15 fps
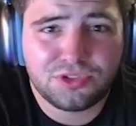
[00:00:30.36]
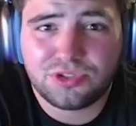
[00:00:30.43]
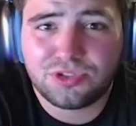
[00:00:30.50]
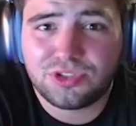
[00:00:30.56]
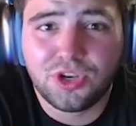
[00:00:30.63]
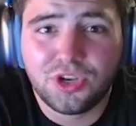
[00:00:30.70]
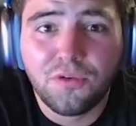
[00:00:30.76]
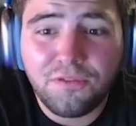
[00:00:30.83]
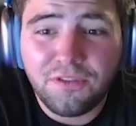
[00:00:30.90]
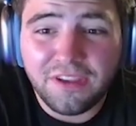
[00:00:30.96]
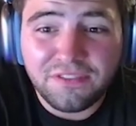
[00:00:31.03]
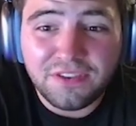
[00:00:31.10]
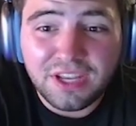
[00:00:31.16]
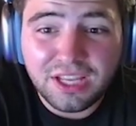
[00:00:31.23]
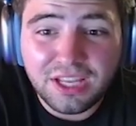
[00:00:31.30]

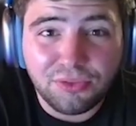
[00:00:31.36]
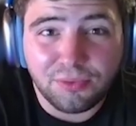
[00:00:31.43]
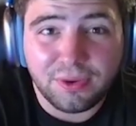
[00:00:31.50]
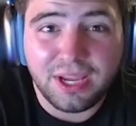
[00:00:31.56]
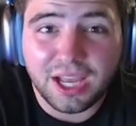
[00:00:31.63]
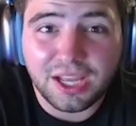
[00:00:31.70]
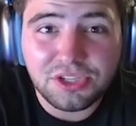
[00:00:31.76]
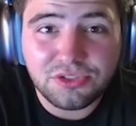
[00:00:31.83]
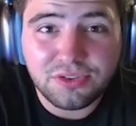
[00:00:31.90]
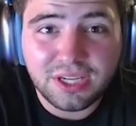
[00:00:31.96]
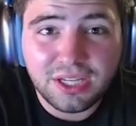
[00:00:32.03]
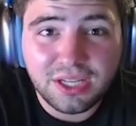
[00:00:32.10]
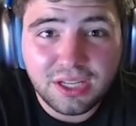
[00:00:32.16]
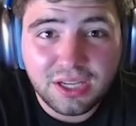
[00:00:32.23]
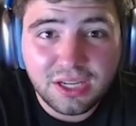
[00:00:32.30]
250, 300.
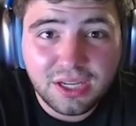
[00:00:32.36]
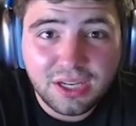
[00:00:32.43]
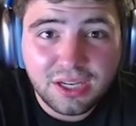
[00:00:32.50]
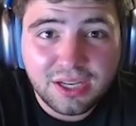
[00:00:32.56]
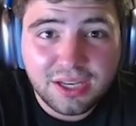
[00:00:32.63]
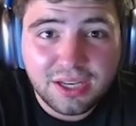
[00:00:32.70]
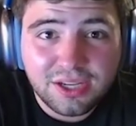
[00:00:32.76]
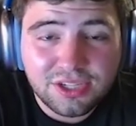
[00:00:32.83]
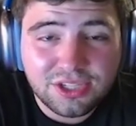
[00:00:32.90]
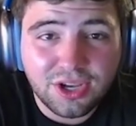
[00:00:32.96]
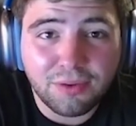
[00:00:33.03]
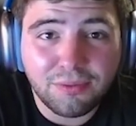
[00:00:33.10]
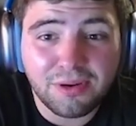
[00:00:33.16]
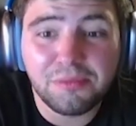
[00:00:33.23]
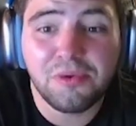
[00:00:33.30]
So
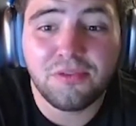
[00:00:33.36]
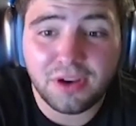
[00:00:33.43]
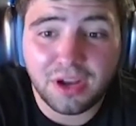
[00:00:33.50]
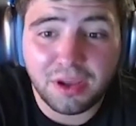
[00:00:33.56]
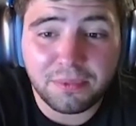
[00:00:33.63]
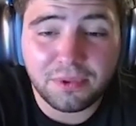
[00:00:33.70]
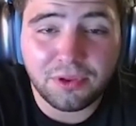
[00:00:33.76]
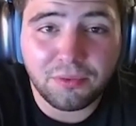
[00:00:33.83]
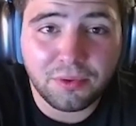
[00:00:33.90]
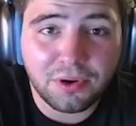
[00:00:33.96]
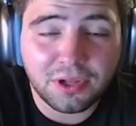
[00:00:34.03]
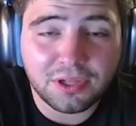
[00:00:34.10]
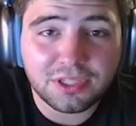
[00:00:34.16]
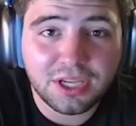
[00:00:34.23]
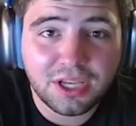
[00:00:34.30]
we're moving up in the
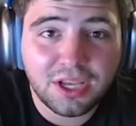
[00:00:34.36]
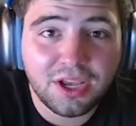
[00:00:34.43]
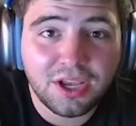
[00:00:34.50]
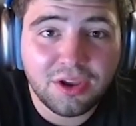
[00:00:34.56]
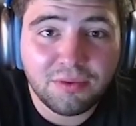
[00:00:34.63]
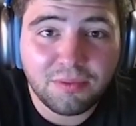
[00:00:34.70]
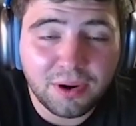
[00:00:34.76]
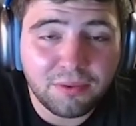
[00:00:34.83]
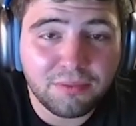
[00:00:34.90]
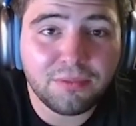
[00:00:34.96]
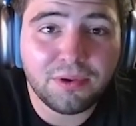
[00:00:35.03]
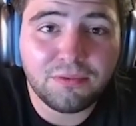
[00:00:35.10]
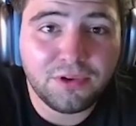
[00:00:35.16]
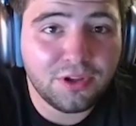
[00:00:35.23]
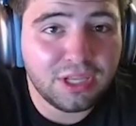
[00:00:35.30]
world. We're
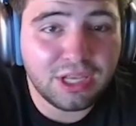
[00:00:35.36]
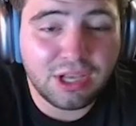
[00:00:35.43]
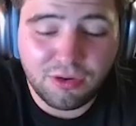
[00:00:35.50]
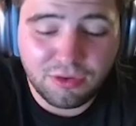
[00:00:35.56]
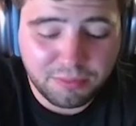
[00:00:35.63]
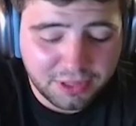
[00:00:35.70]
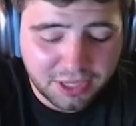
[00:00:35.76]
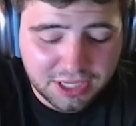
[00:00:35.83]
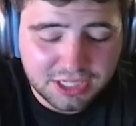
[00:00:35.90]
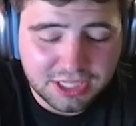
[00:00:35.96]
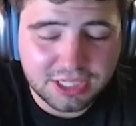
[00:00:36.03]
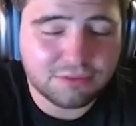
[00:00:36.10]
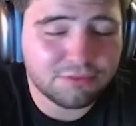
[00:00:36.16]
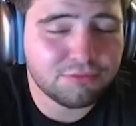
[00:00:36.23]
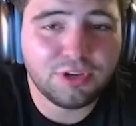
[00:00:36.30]
really going
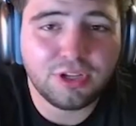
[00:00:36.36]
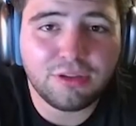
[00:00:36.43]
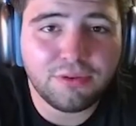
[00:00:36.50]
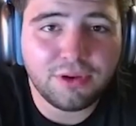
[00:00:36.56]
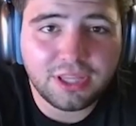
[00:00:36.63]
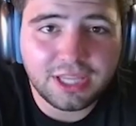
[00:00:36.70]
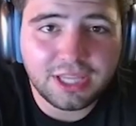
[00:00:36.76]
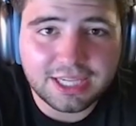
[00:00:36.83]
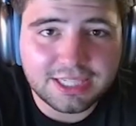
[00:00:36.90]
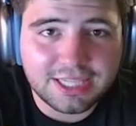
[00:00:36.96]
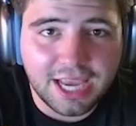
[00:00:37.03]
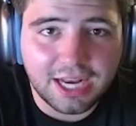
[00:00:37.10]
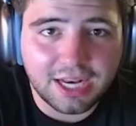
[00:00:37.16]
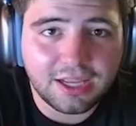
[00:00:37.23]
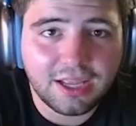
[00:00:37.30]
places. Really
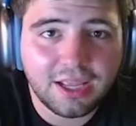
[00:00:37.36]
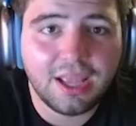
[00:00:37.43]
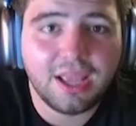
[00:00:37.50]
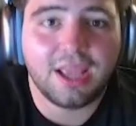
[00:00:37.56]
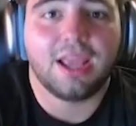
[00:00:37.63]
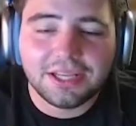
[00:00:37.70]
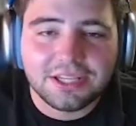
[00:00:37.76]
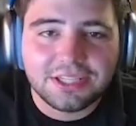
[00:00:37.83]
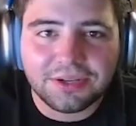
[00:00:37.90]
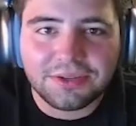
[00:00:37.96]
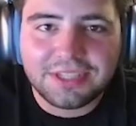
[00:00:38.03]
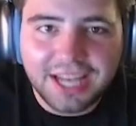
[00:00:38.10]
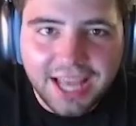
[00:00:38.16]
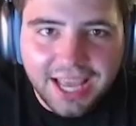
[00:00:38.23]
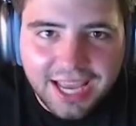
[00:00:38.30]
exciting. So
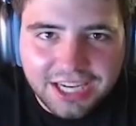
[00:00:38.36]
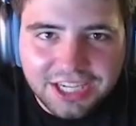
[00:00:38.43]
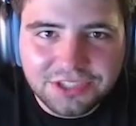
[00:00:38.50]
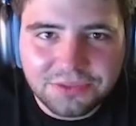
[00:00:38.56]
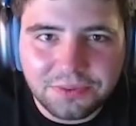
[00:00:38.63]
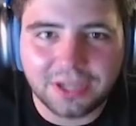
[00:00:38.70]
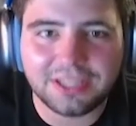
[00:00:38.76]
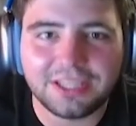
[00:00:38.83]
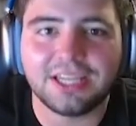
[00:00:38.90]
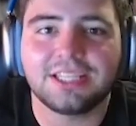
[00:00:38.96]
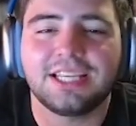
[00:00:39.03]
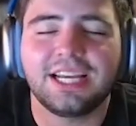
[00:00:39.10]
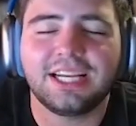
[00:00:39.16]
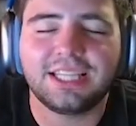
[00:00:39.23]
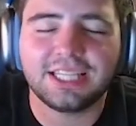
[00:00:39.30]
today I just wanted to
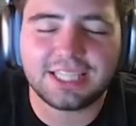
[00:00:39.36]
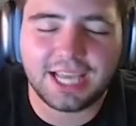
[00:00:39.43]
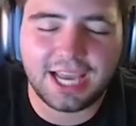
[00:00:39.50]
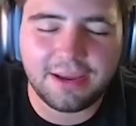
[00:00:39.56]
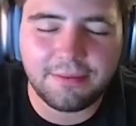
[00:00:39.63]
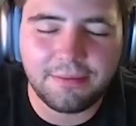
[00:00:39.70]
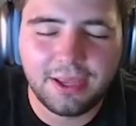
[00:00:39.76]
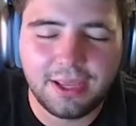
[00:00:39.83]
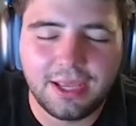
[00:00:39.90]
take the time